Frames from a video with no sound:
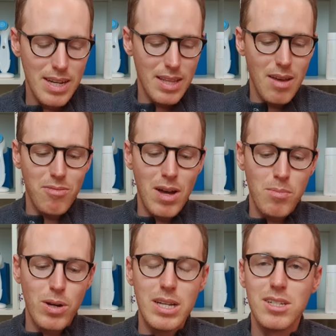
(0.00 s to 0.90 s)
Now that
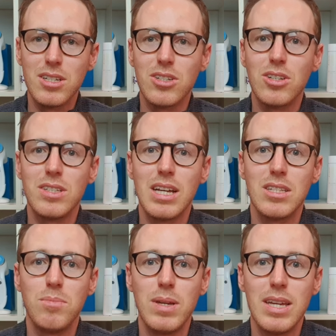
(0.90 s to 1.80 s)
vibration turns
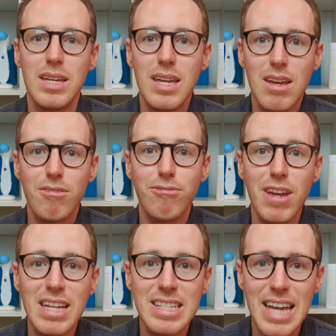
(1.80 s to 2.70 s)
out to be
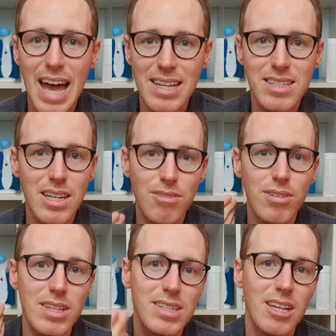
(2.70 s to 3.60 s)
fantastic
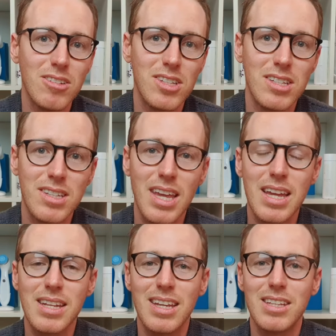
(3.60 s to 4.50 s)
for the cells of your
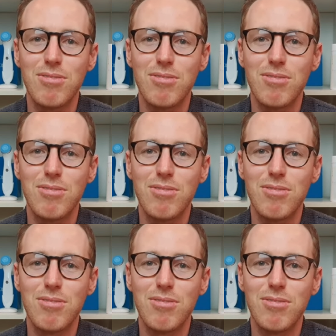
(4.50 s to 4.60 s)
skin.